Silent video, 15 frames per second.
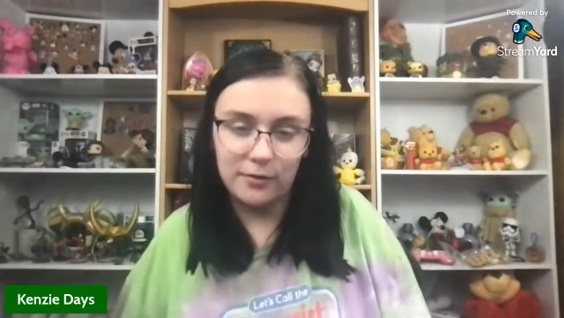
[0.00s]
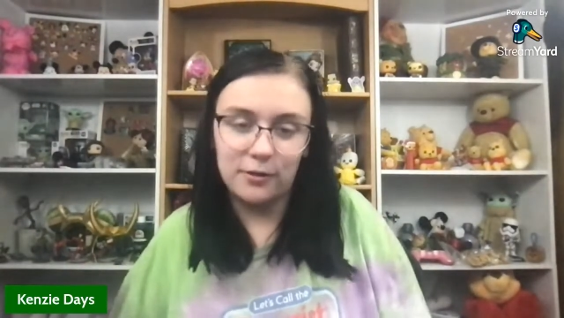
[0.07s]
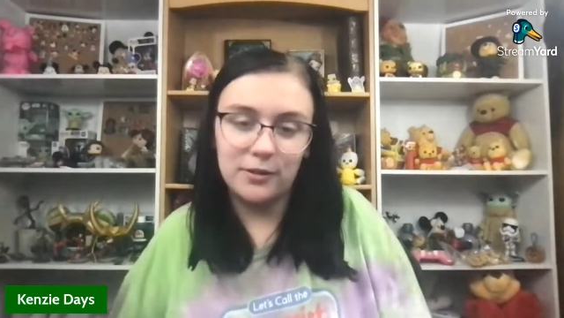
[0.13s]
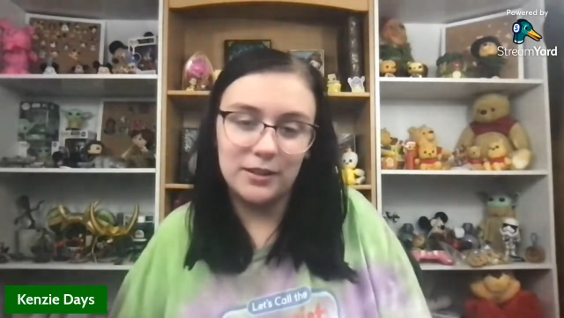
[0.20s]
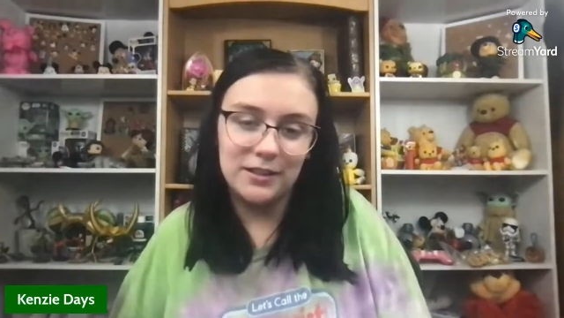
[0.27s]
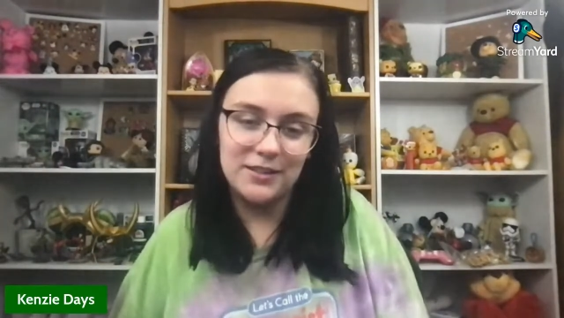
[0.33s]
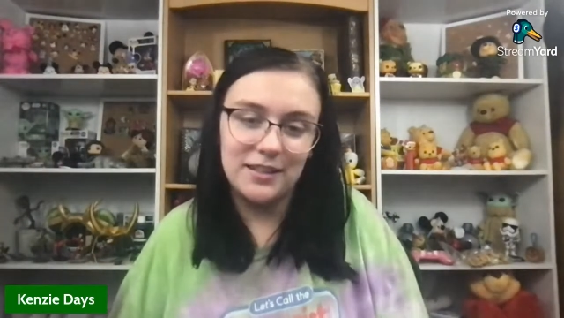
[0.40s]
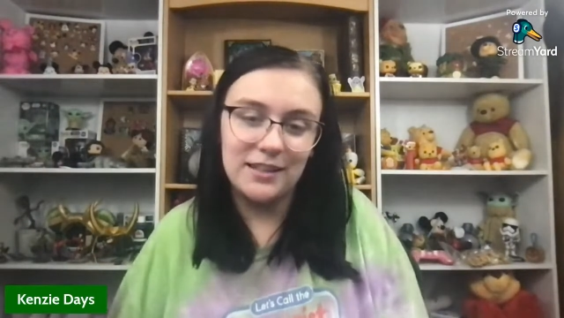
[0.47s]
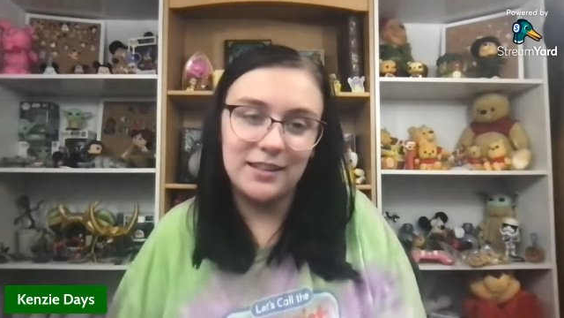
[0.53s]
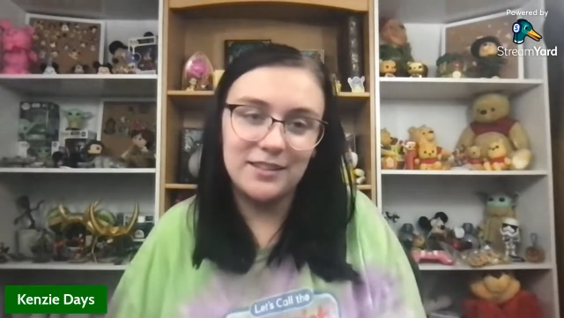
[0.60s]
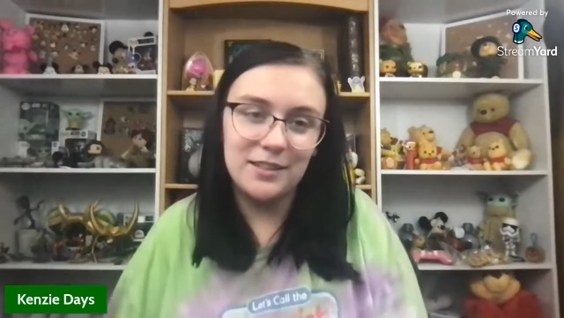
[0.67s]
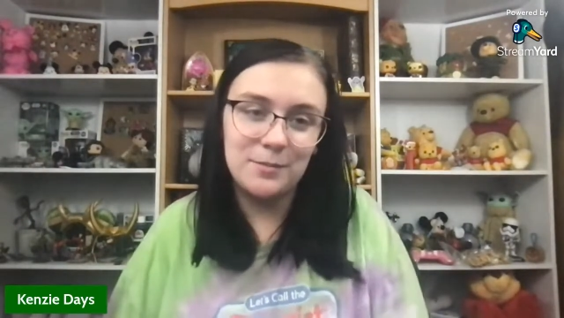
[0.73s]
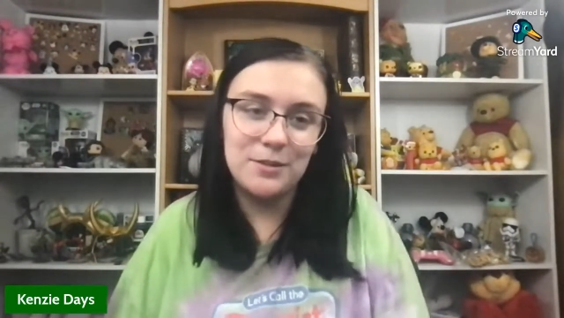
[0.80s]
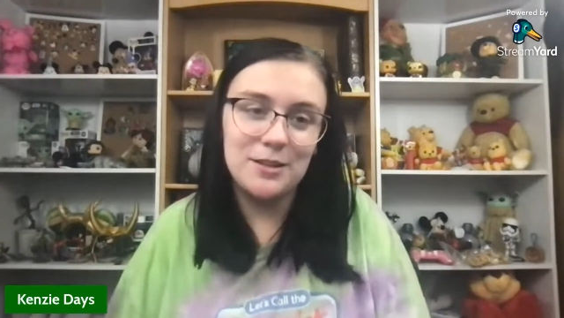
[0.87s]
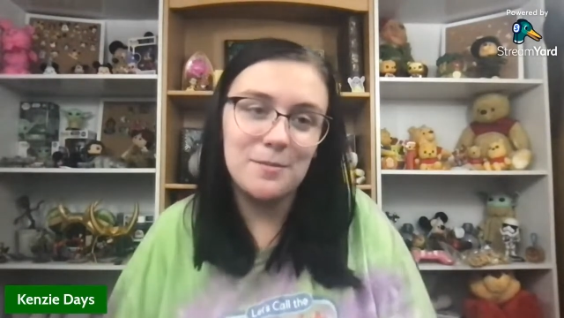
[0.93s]
because that
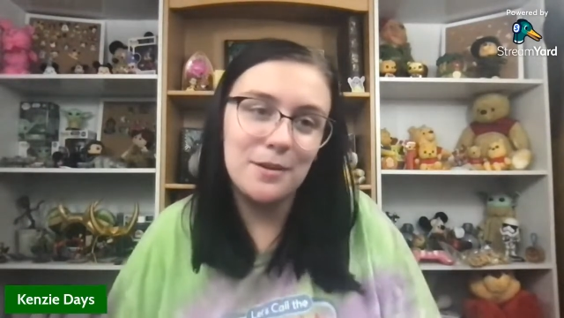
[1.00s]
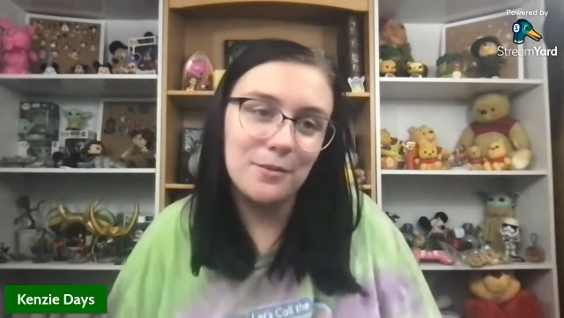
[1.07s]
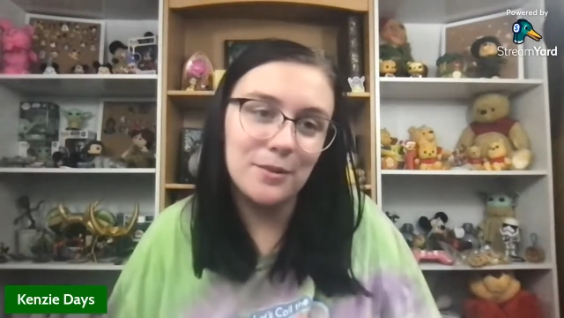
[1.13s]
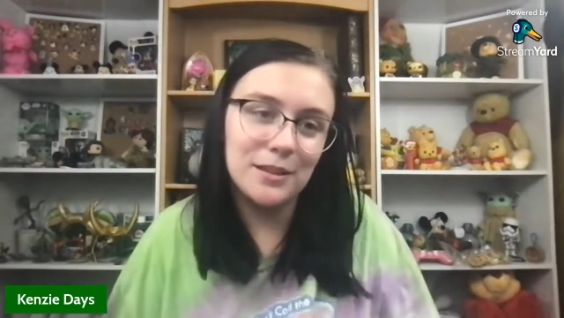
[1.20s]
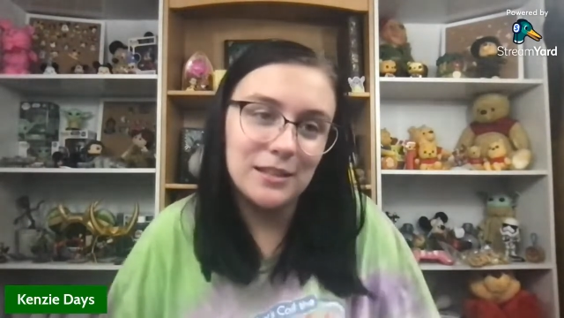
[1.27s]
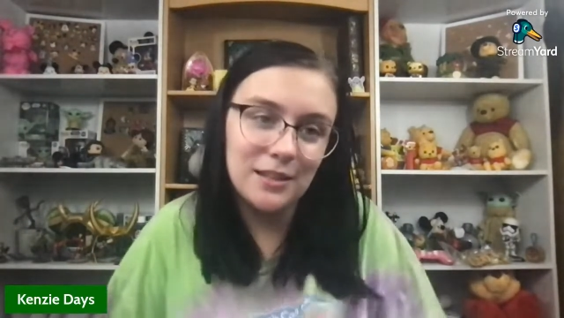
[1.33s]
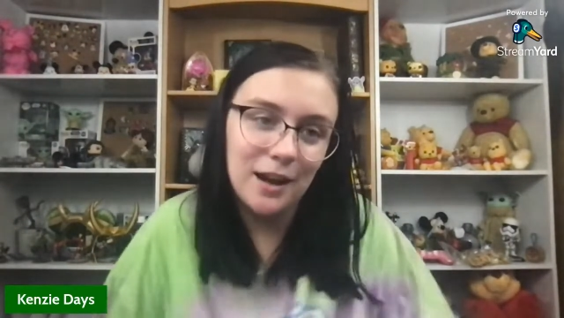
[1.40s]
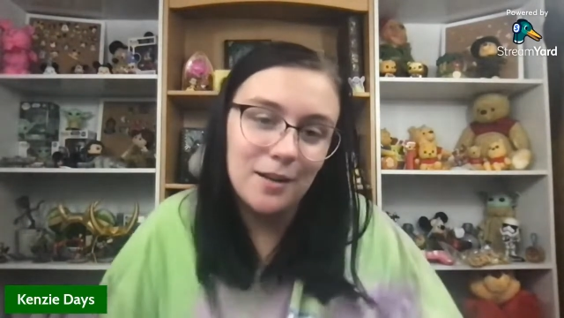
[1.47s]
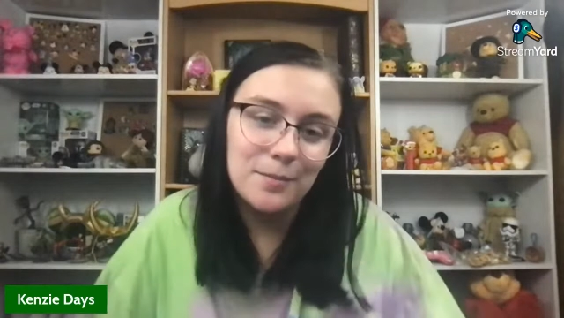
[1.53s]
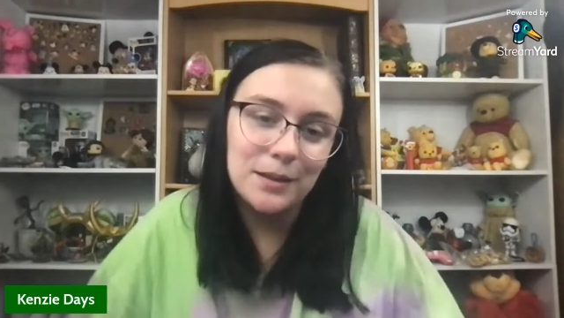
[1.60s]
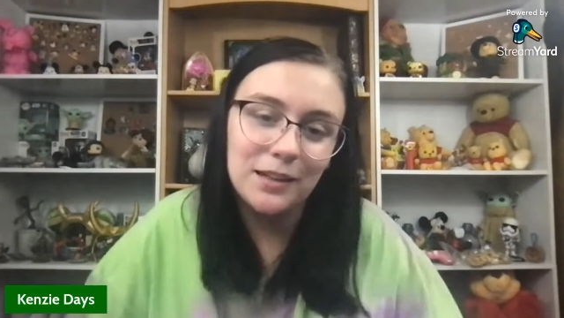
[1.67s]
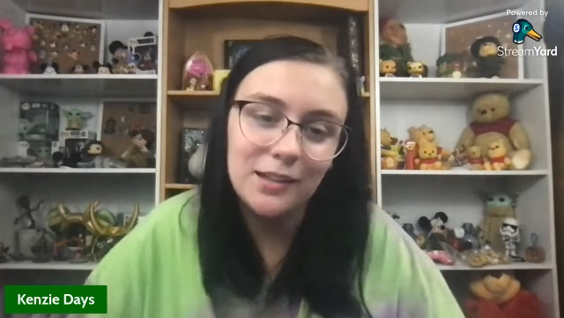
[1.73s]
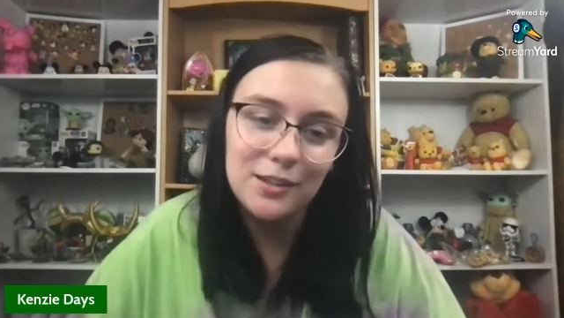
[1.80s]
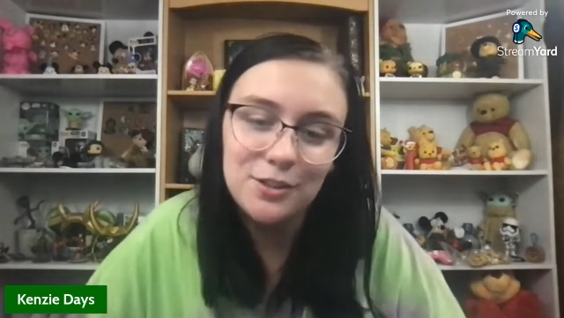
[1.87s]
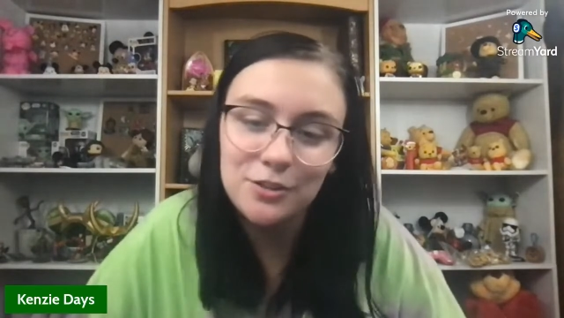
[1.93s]
seems to be what the topic
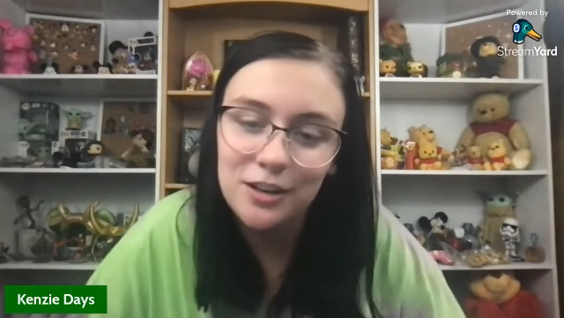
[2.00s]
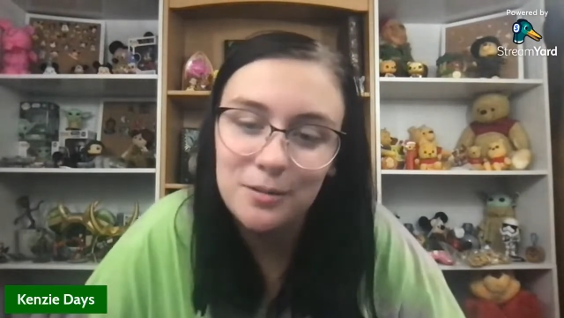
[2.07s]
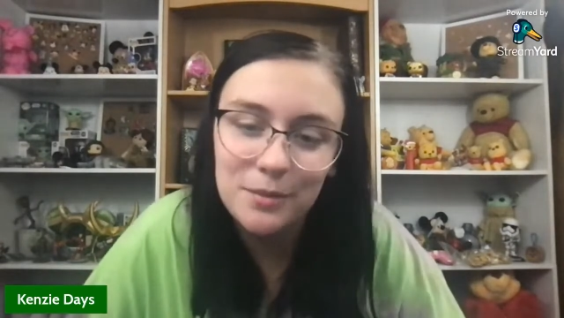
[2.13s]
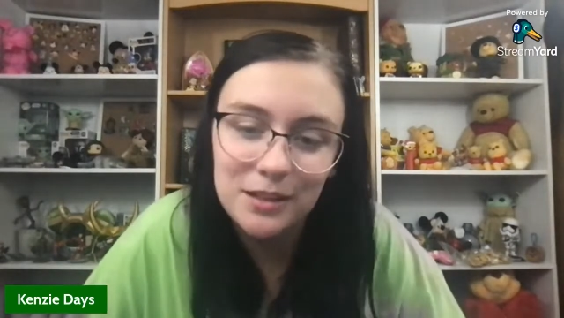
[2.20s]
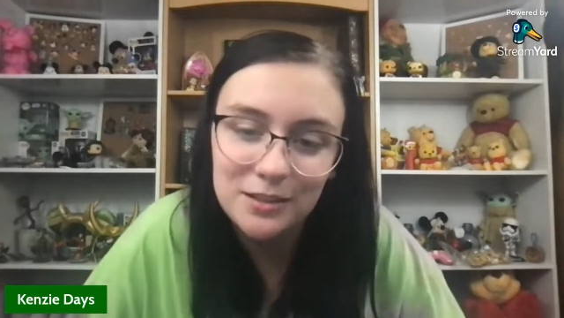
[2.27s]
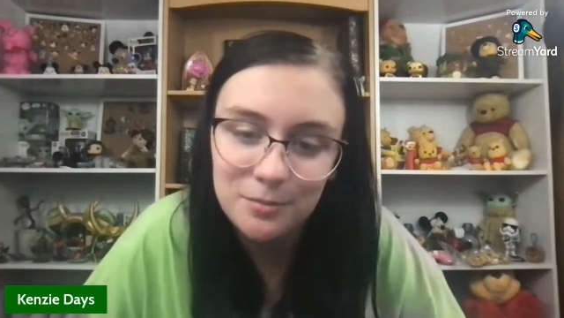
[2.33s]
of the stream is,